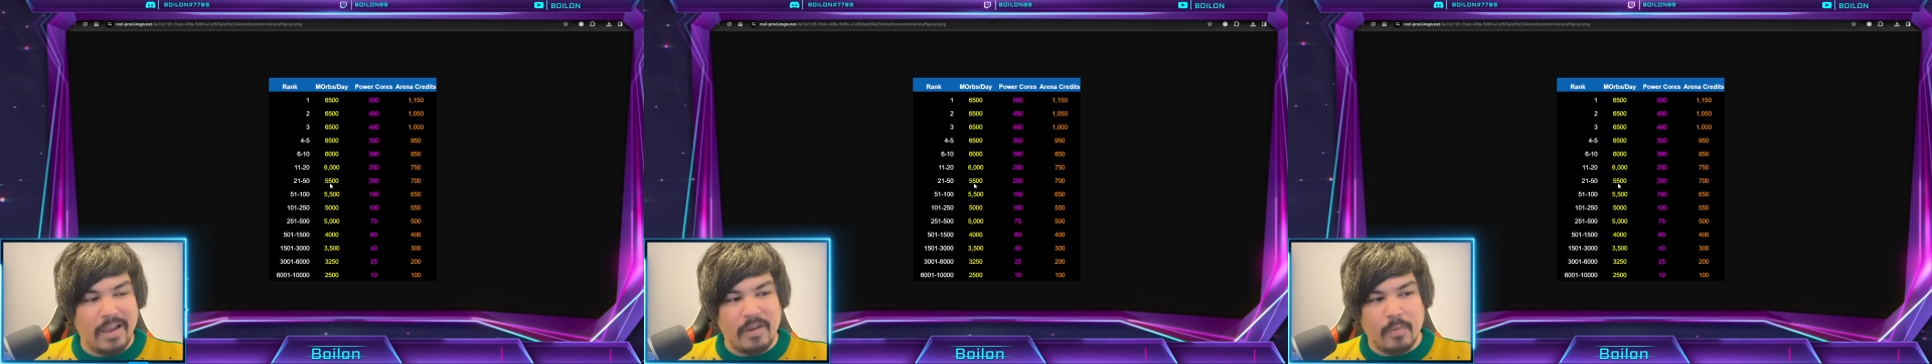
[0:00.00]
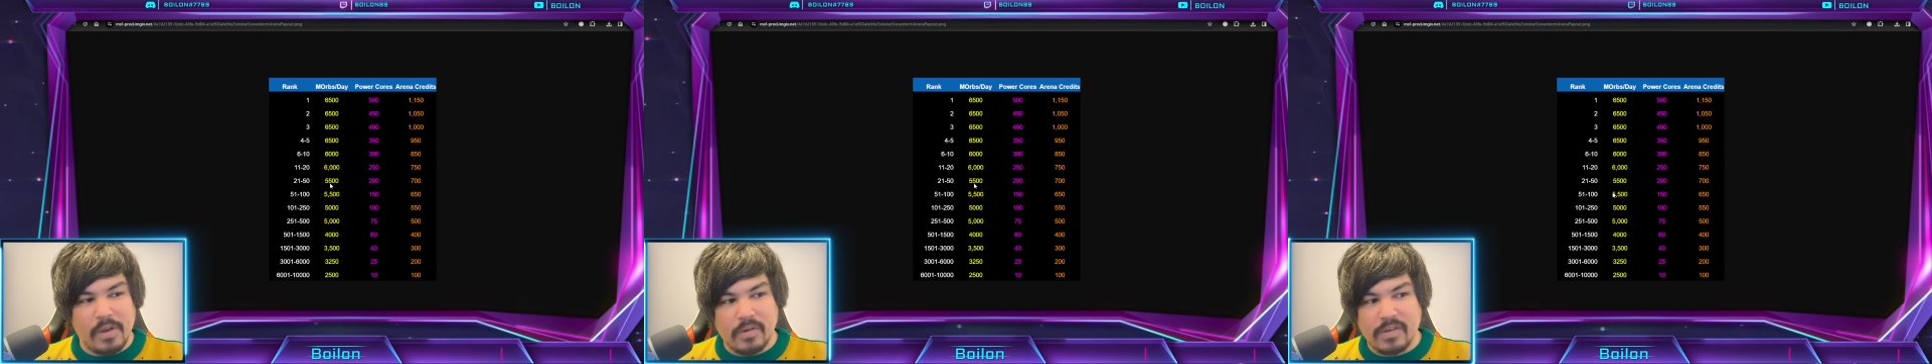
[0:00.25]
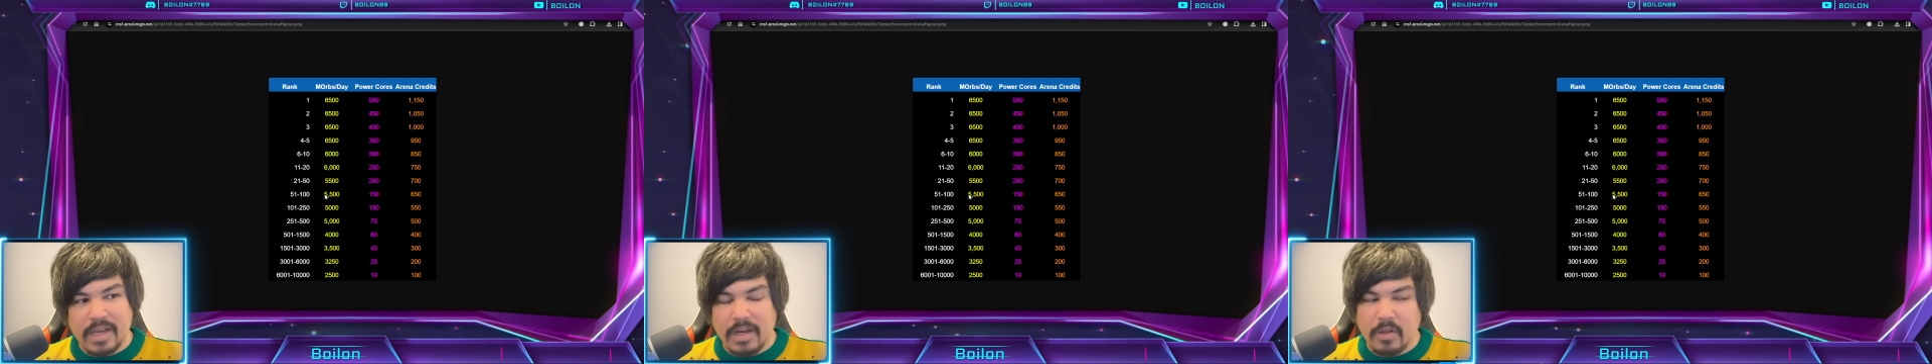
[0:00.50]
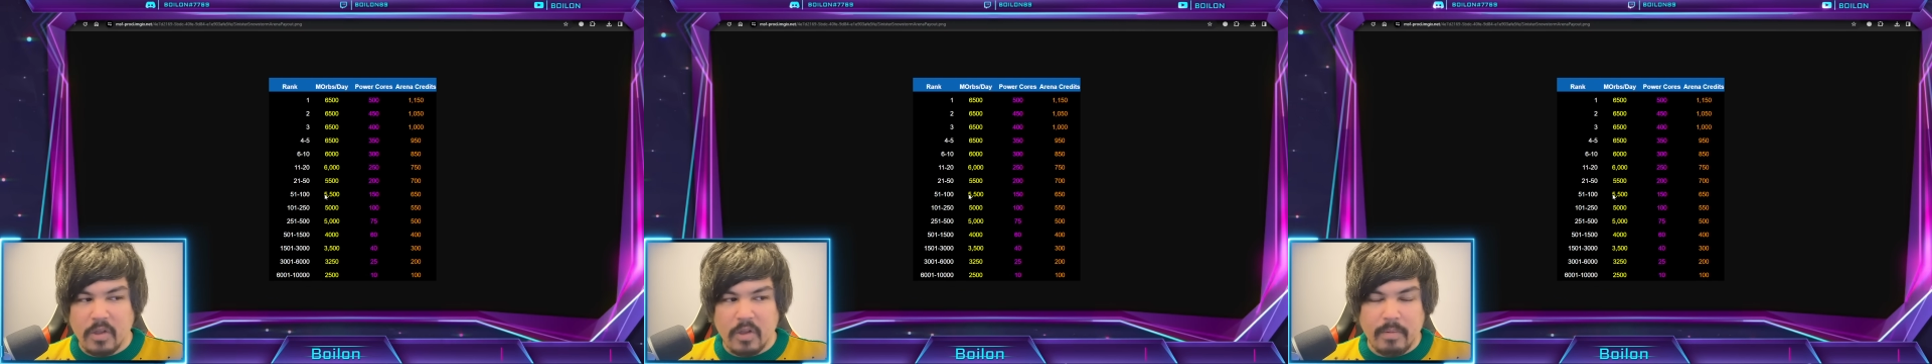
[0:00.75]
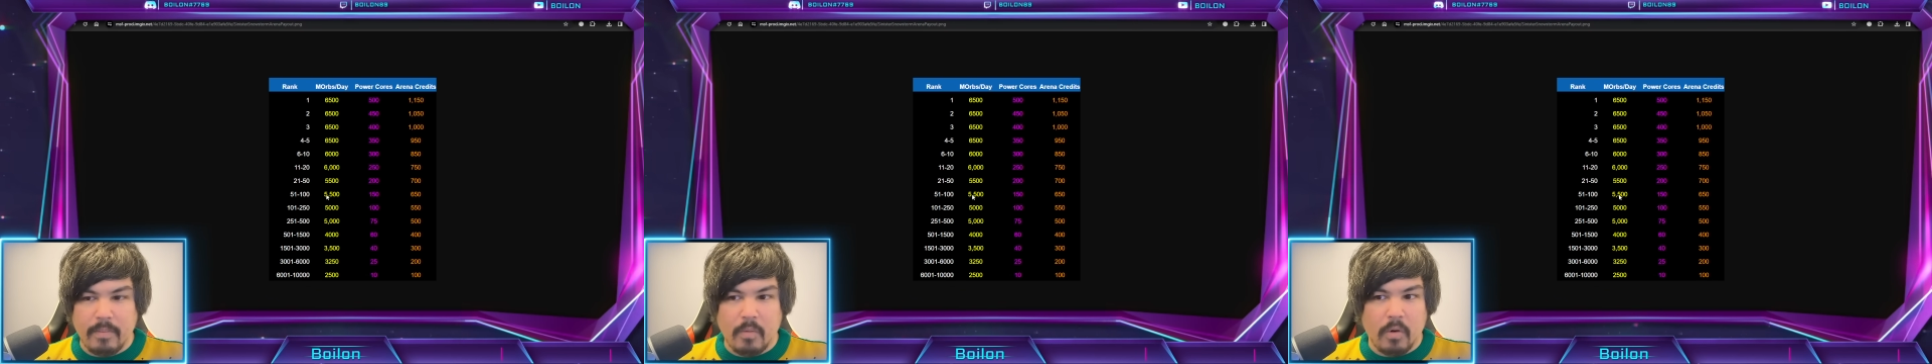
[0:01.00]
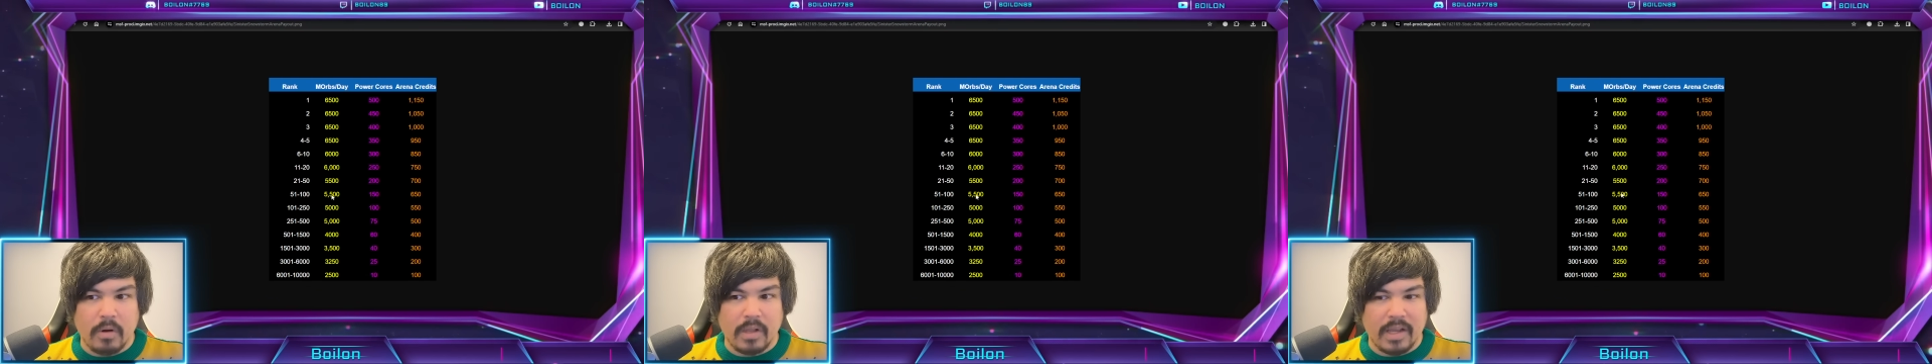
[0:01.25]
We used to get a little bit
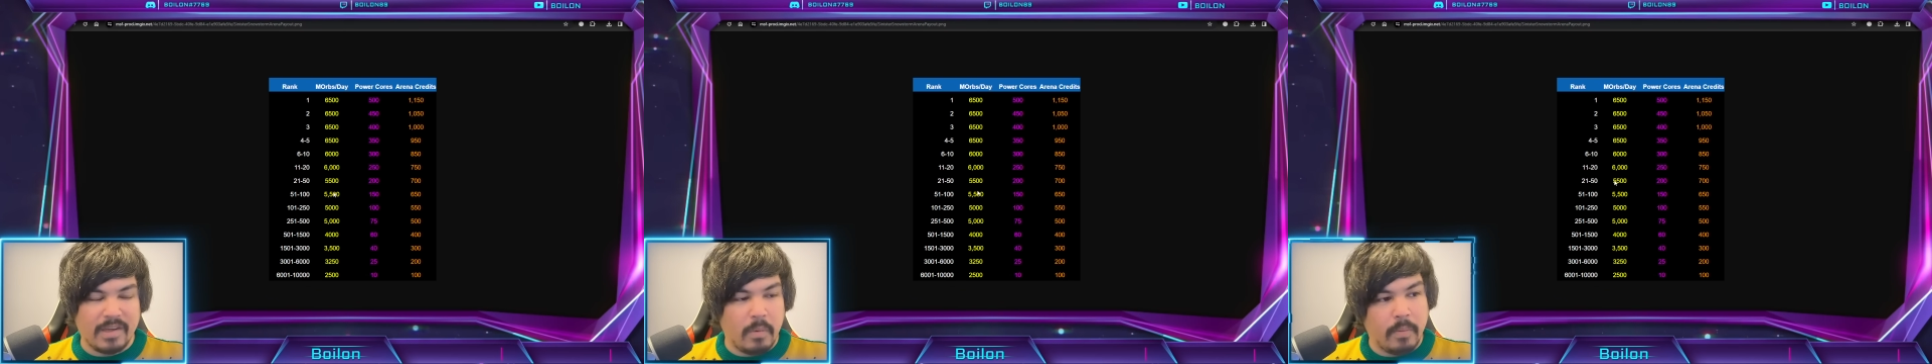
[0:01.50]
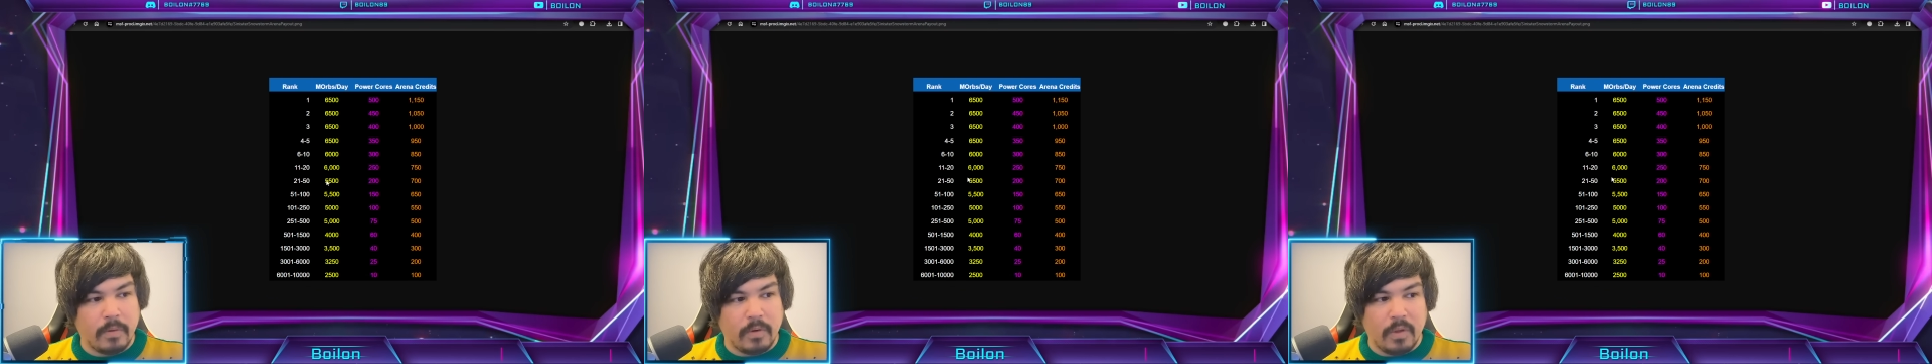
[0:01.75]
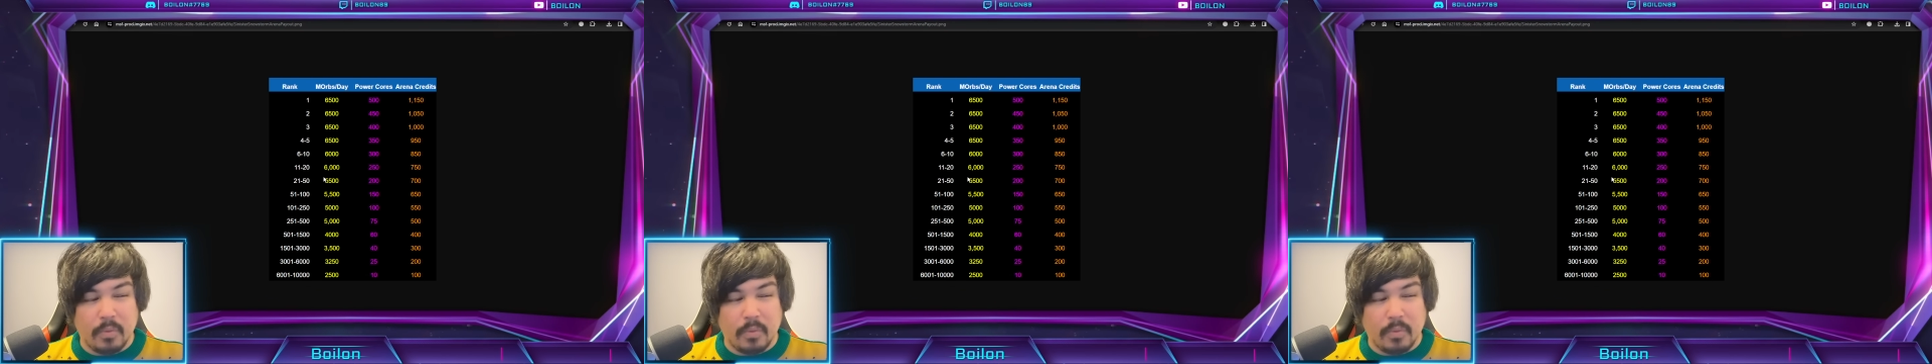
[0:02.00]
more, like somewhere between